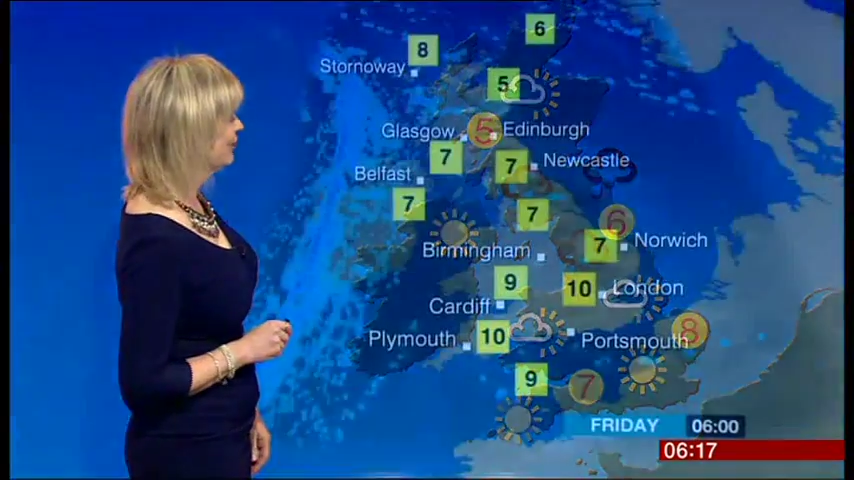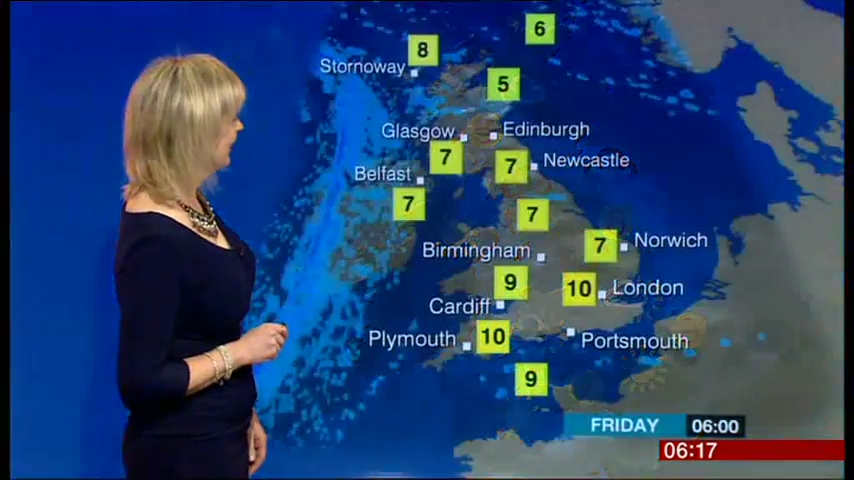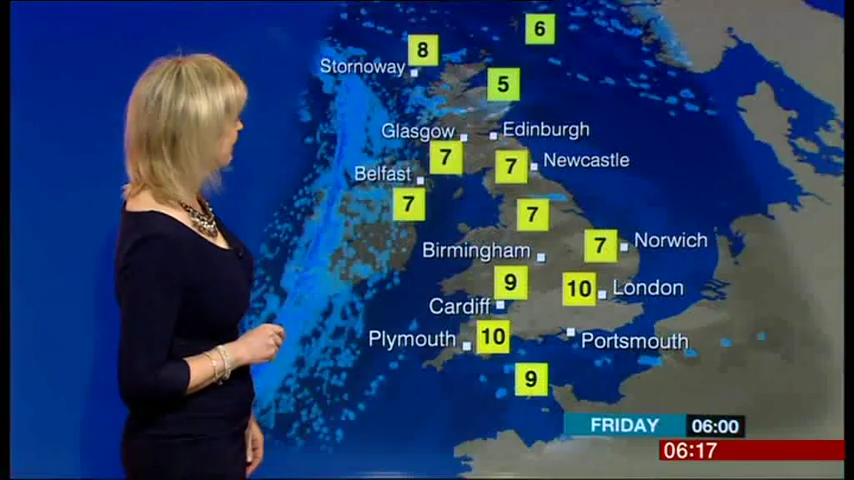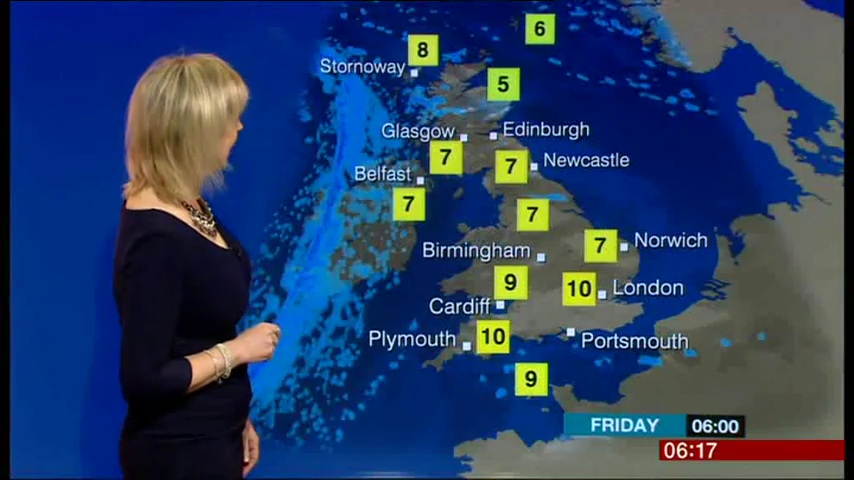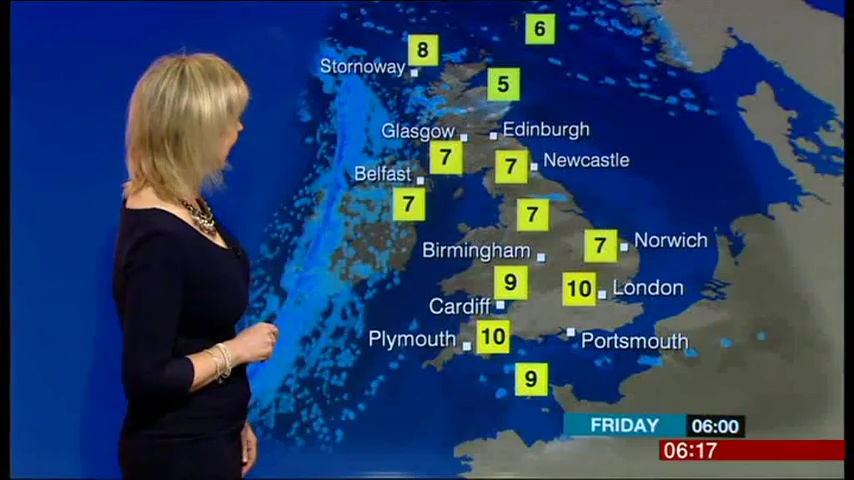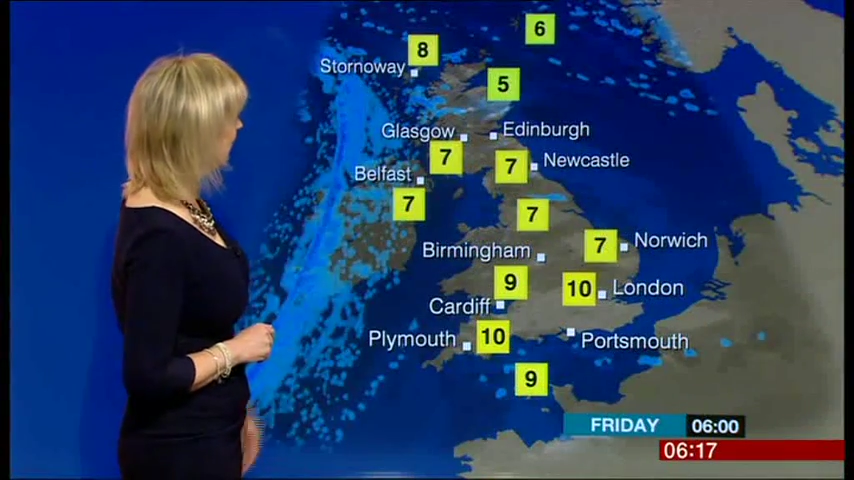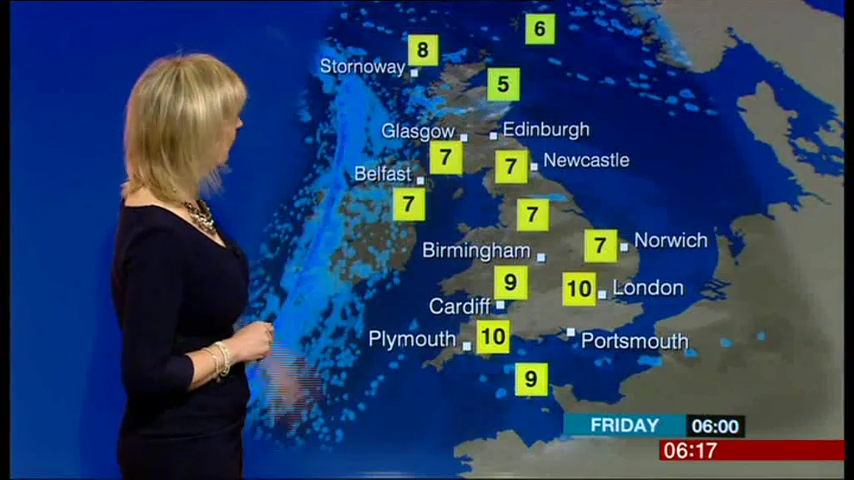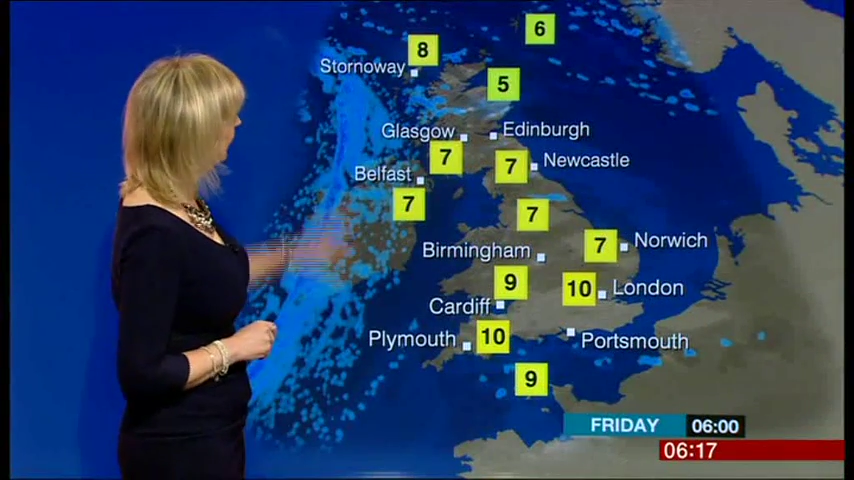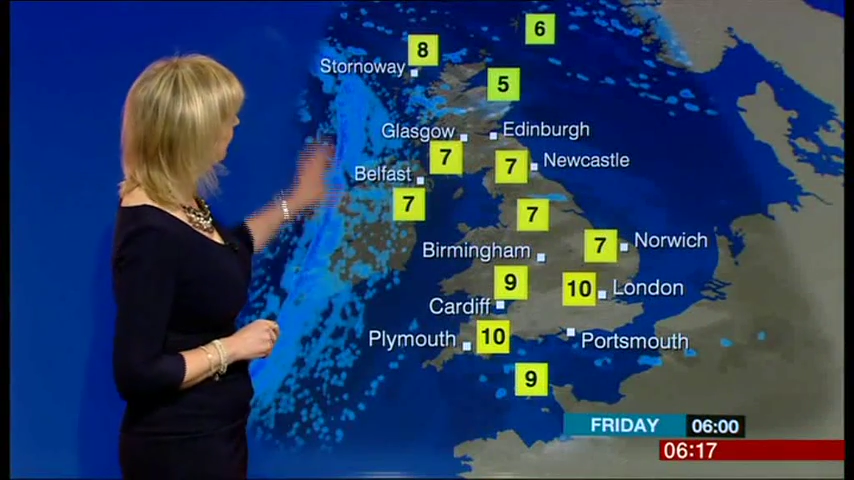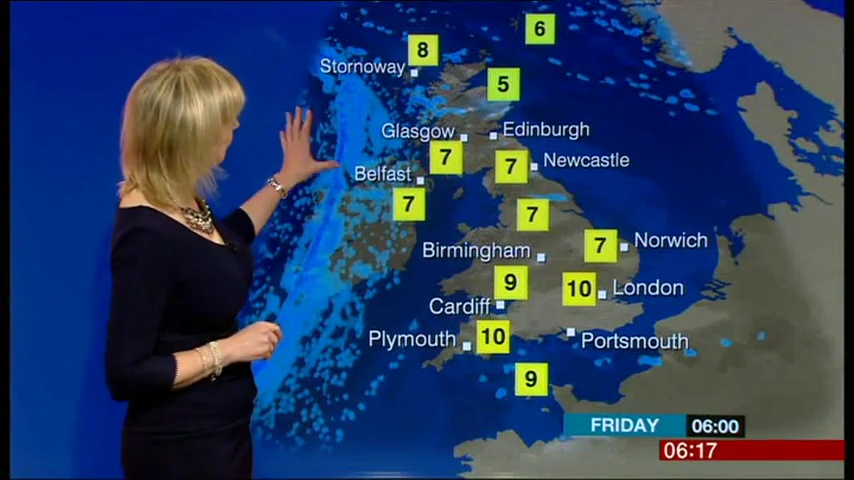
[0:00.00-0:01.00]
really, May,
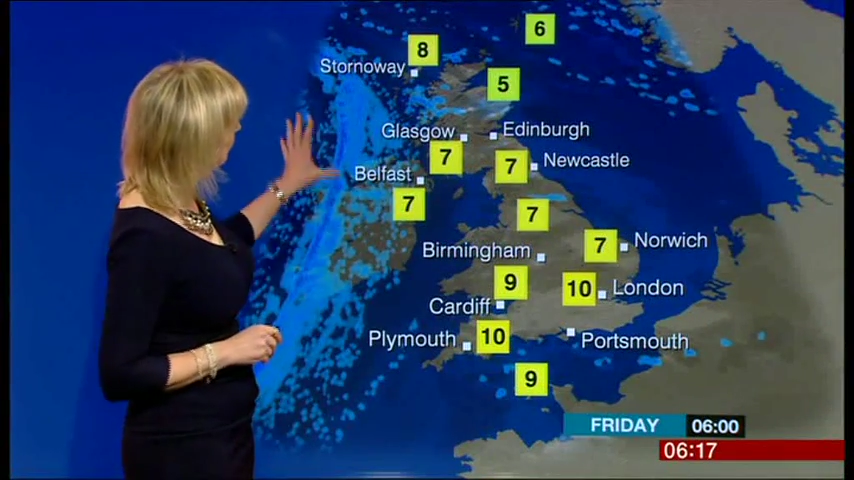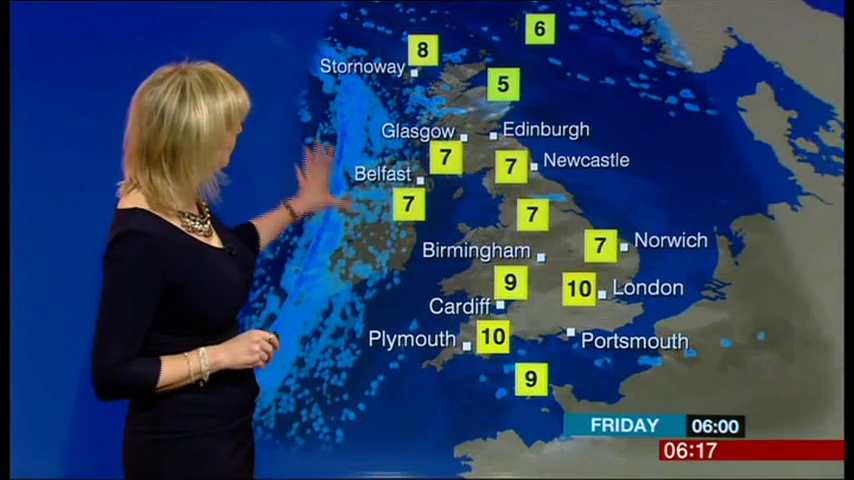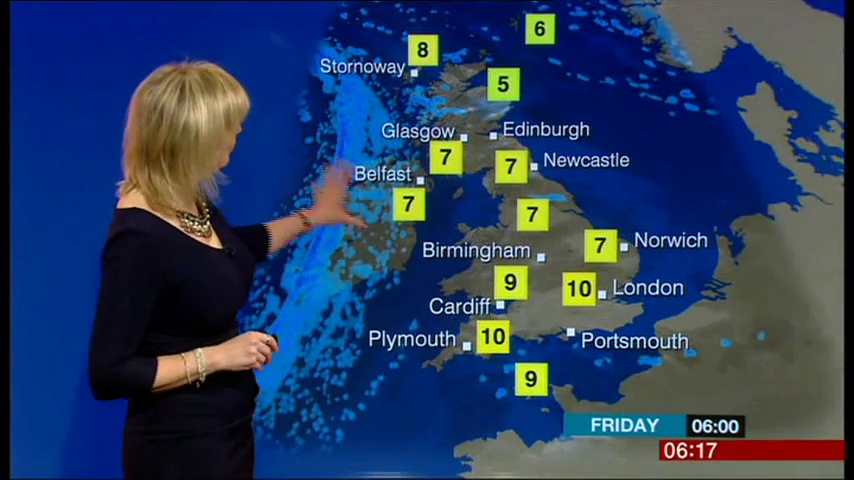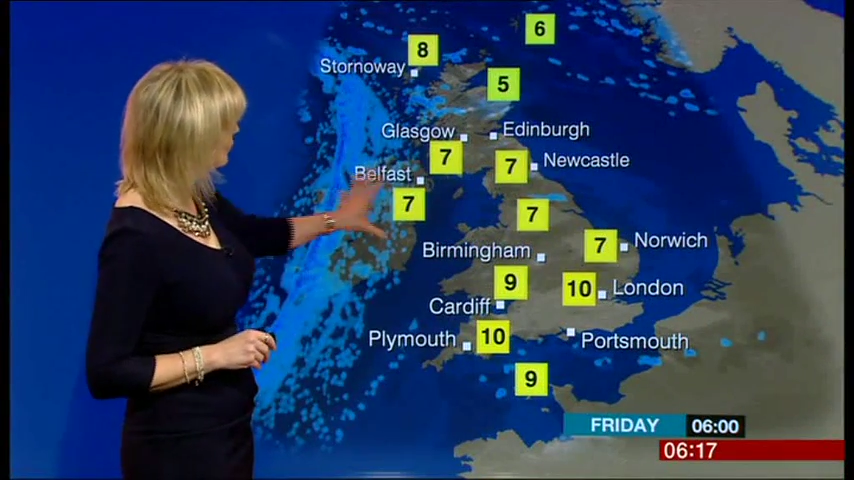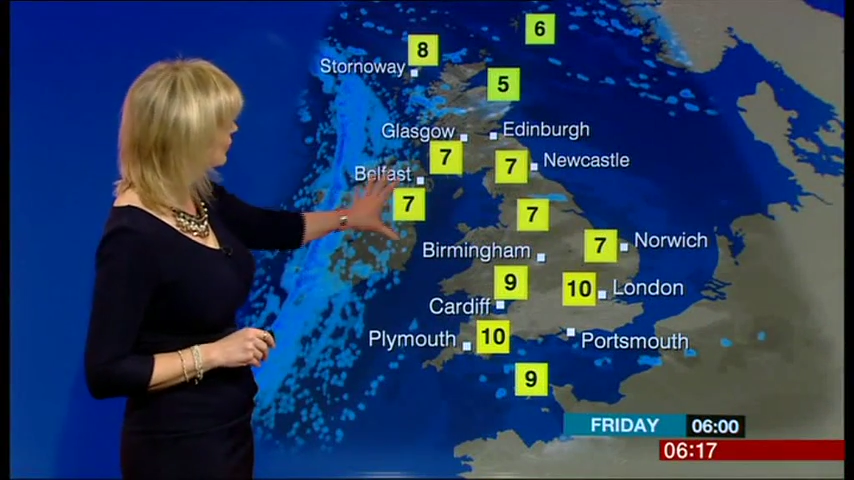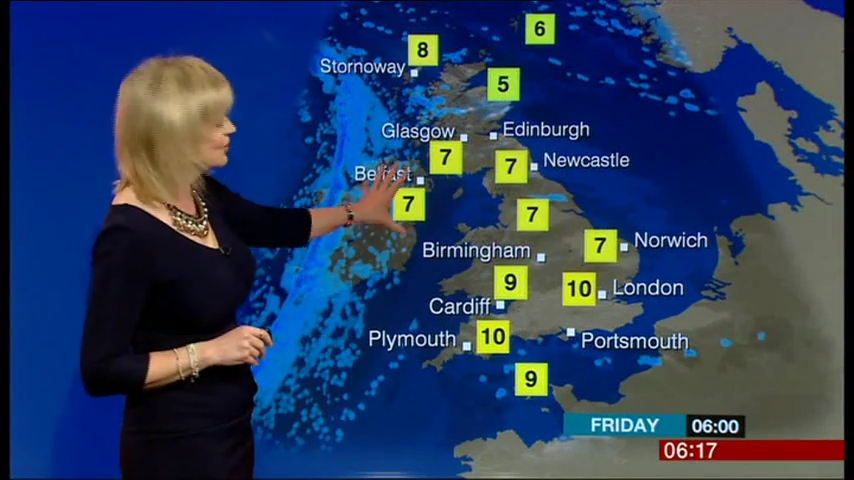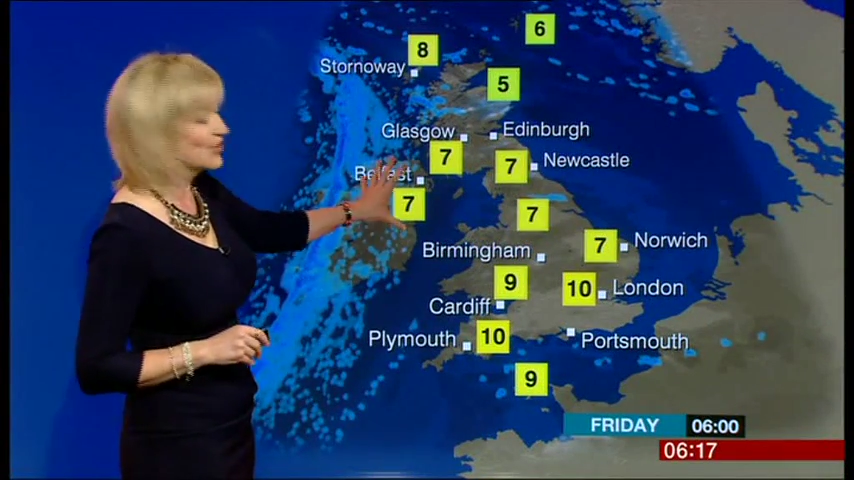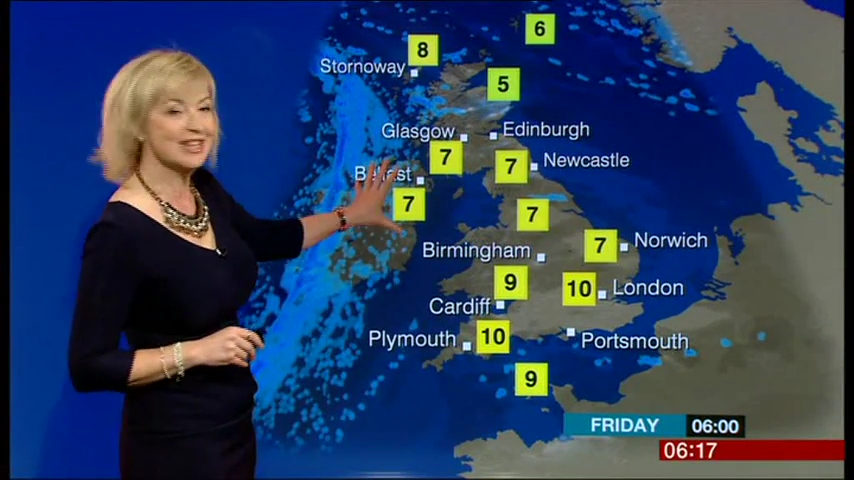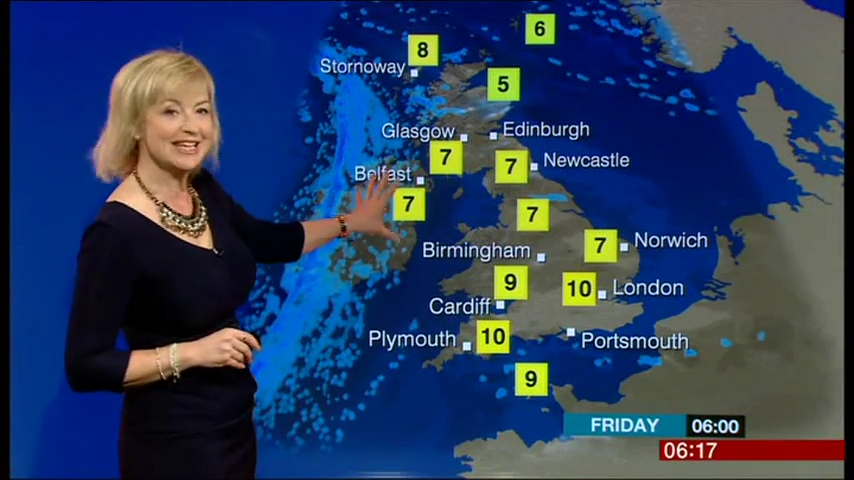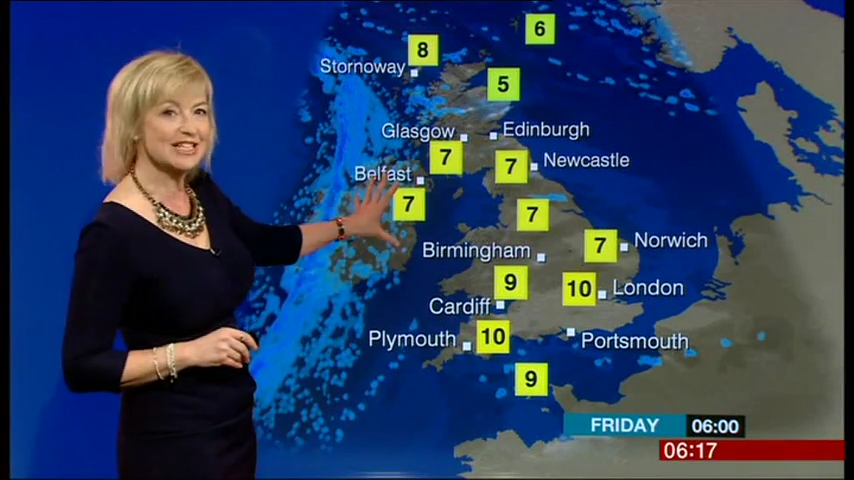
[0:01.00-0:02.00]
we had moved on to
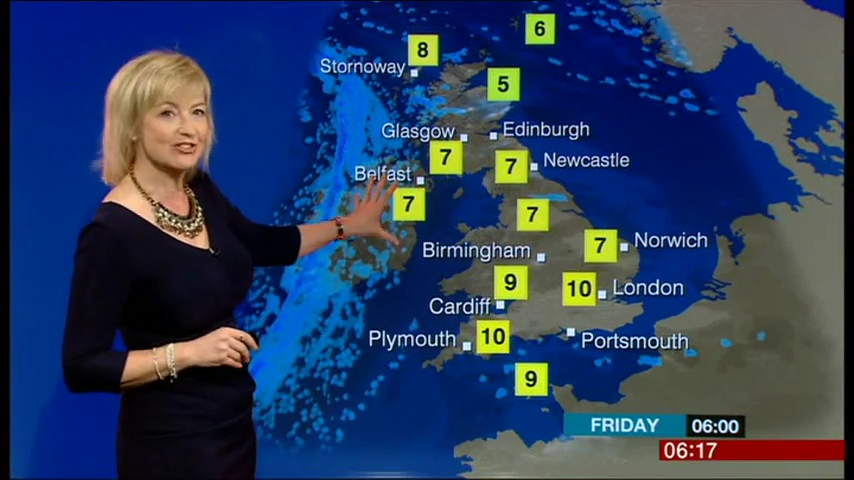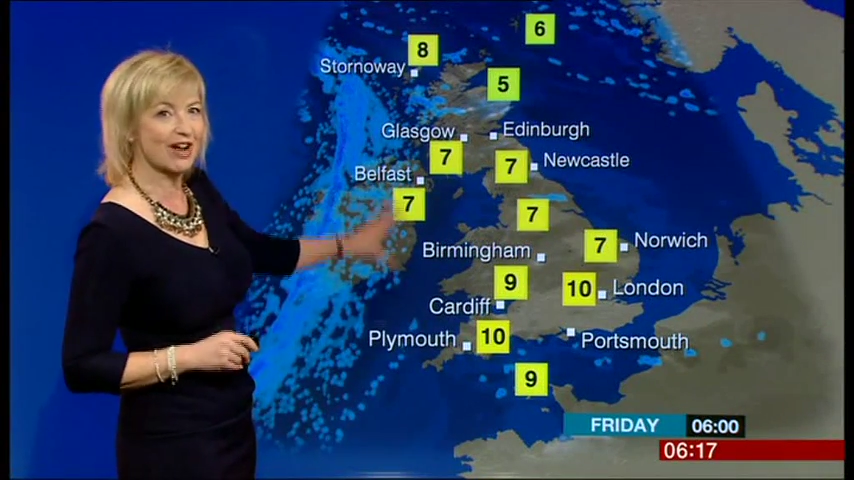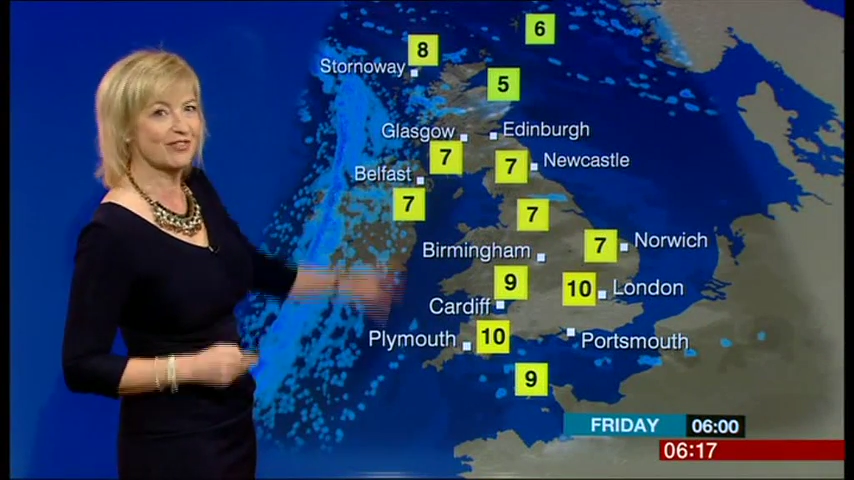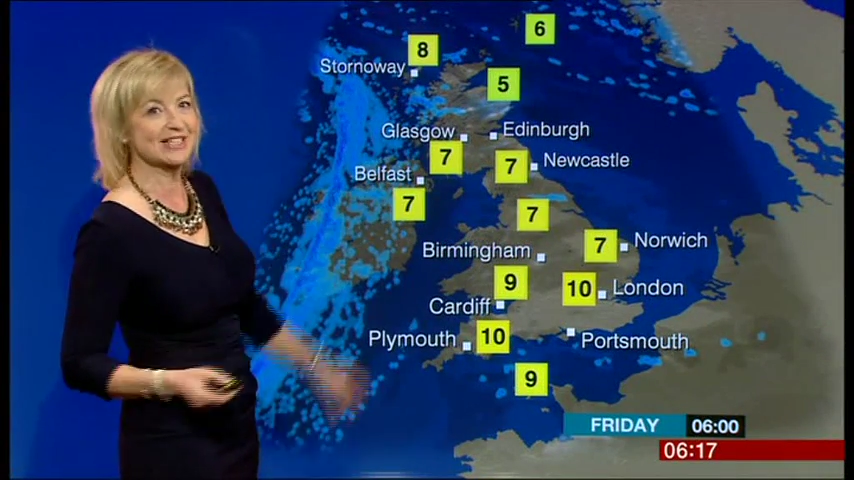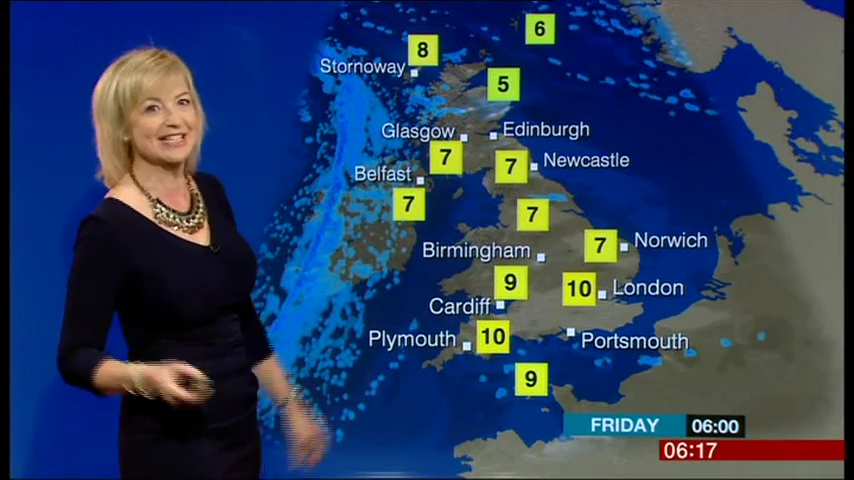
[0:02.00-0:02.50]
these graphics.